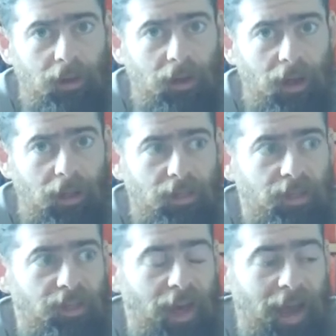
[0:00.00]
And
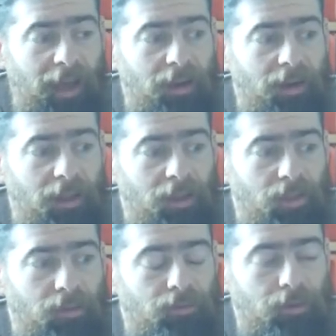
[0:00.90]
that
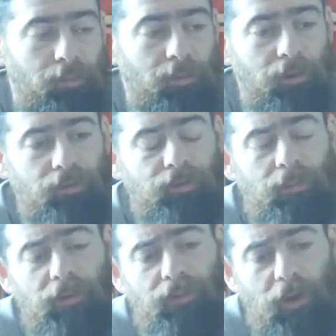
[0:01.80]
is removed
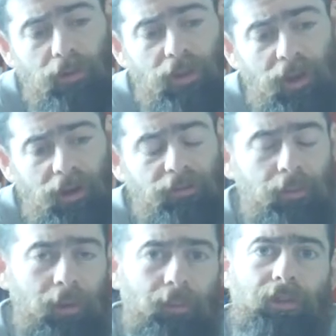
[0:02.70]
from the flow state of the
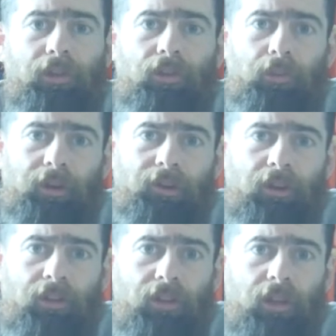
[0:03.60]
moment's
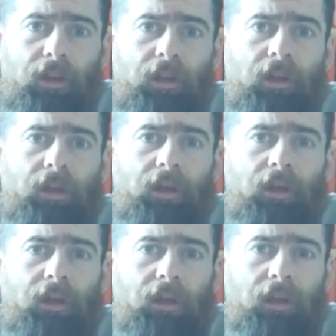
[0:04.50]
experience
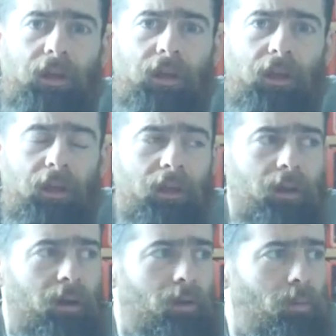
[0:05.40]

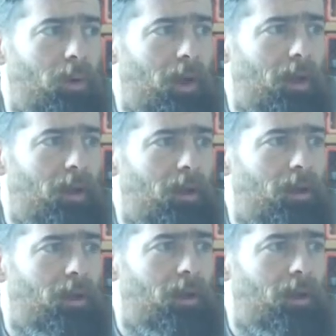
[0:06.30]
in a way